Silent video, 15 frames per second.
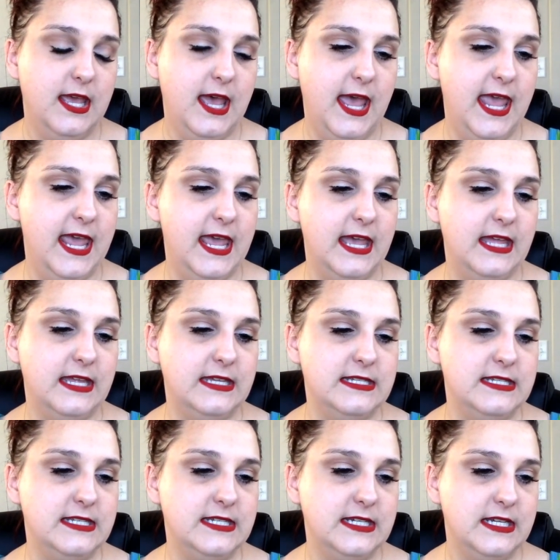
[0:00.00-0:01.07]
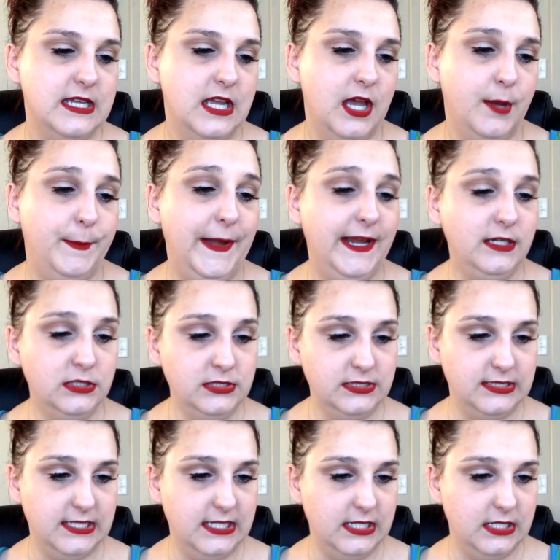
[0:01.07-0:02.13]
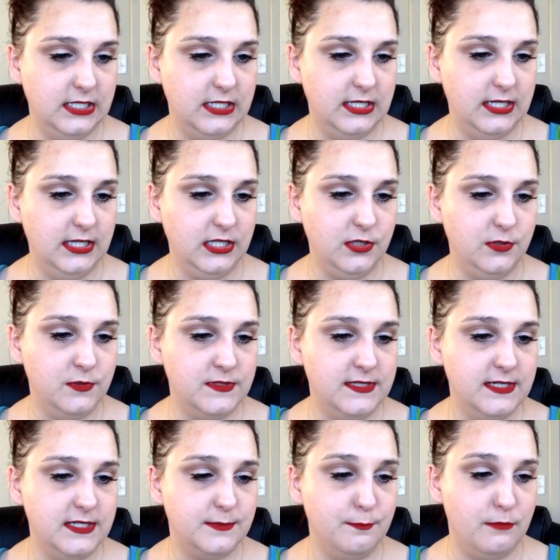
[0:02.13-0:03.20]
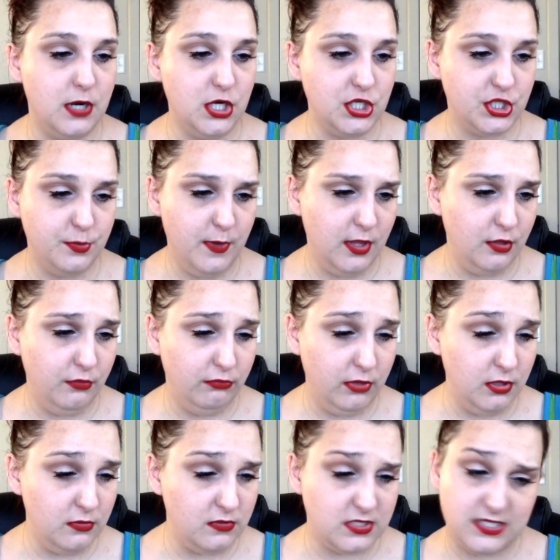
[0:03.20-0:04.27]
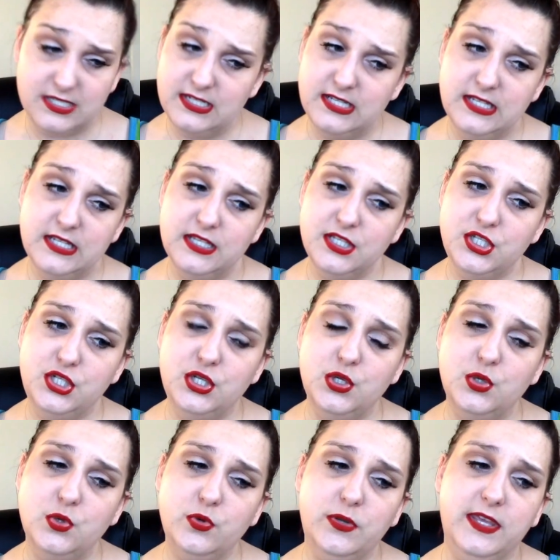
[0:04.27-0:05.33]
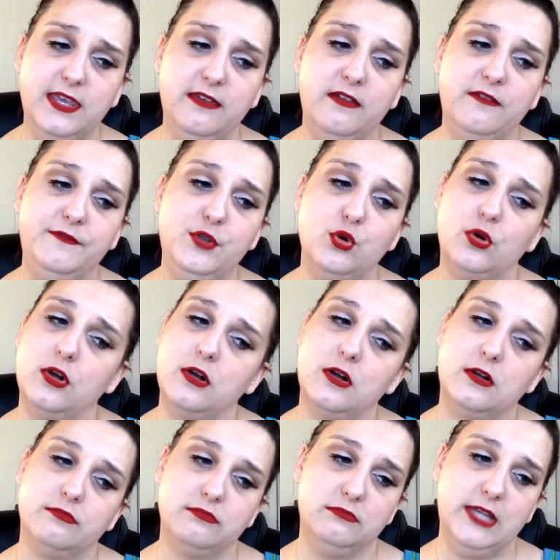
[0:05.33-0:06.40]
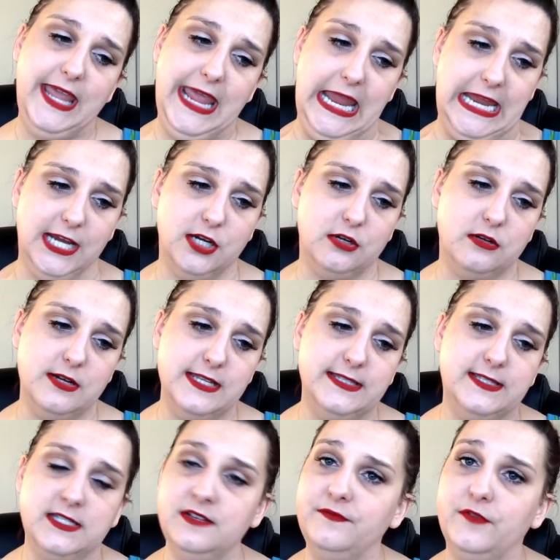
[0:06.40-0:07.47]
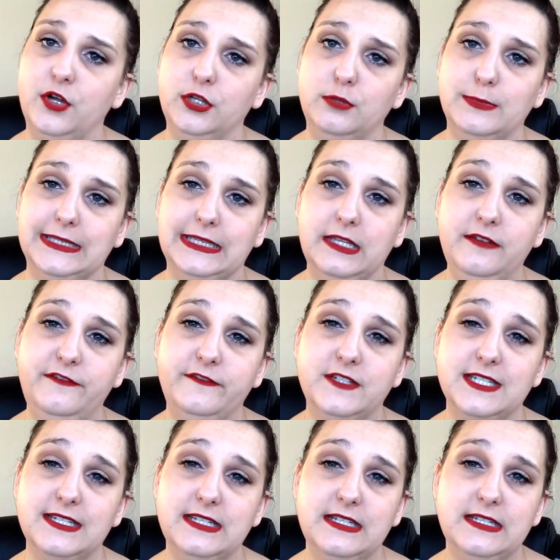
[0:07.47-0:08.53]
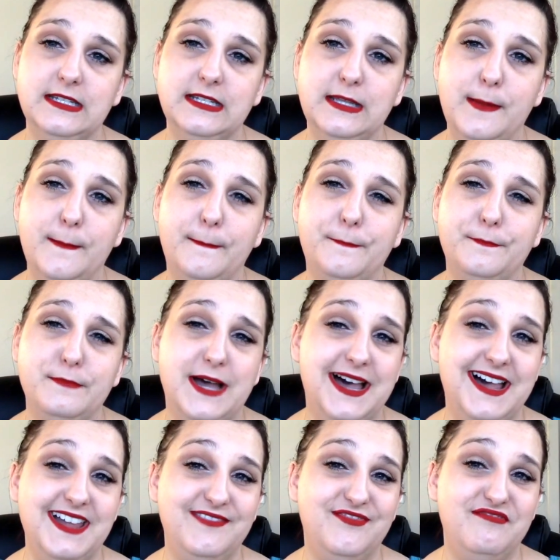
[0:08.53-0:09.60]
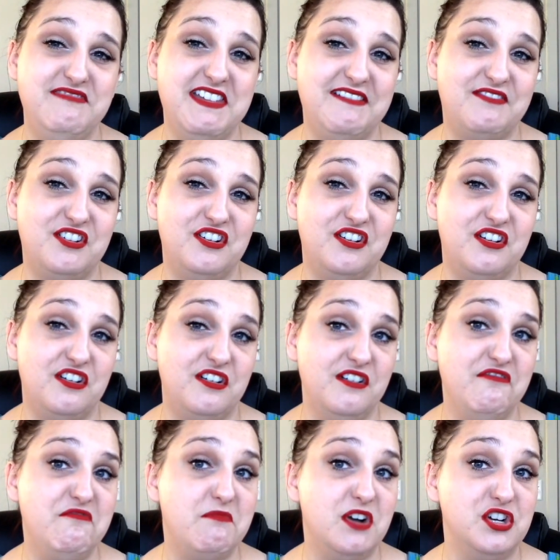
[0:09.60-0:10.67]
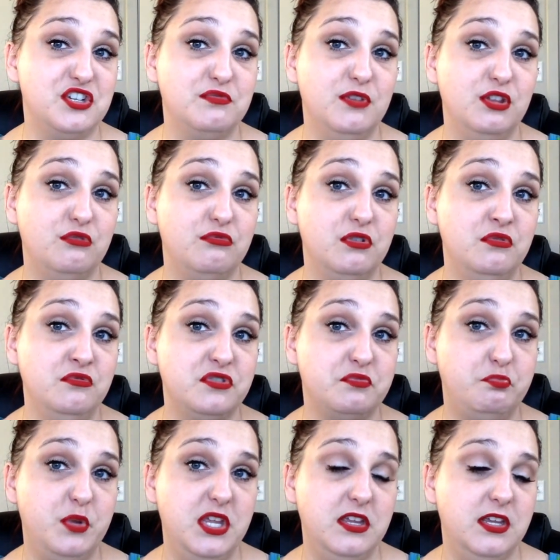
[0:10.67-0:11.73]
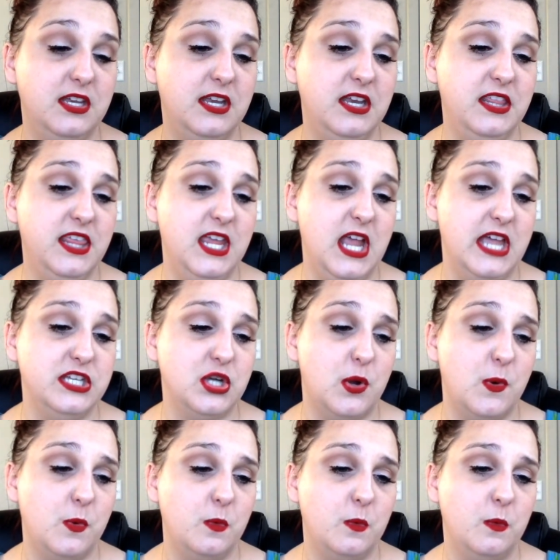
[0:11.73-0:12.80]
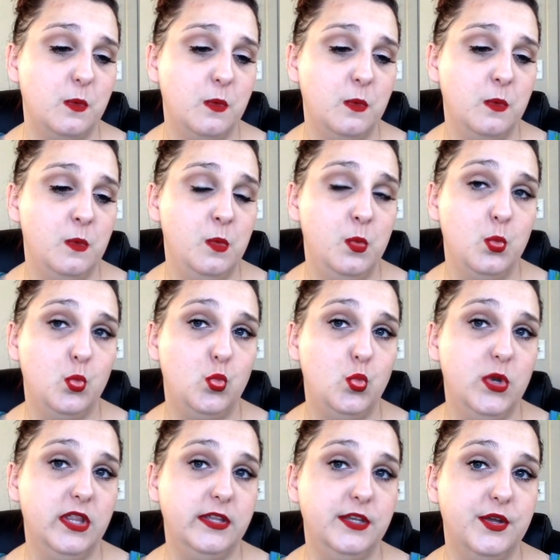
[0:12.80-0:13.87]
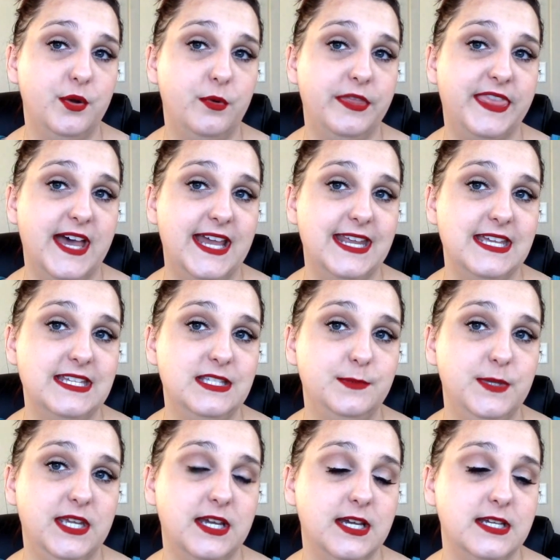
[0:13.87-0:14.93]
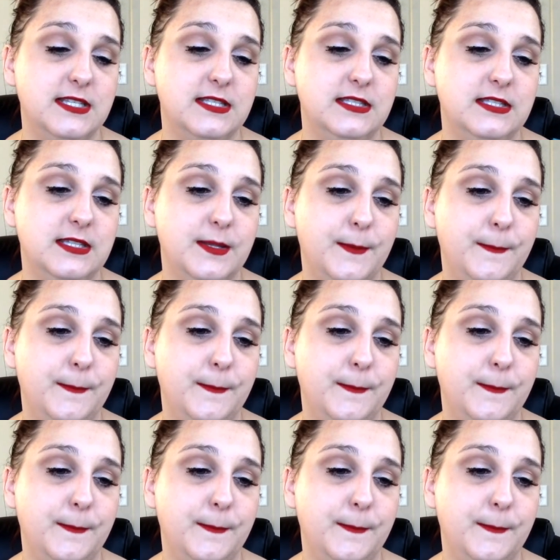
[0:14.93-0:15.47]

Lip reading: and apparently it uses marshmallow root to give your hair instant volume and lift. I've never heard of marshmallow root being in anything. I don't really know what that is, because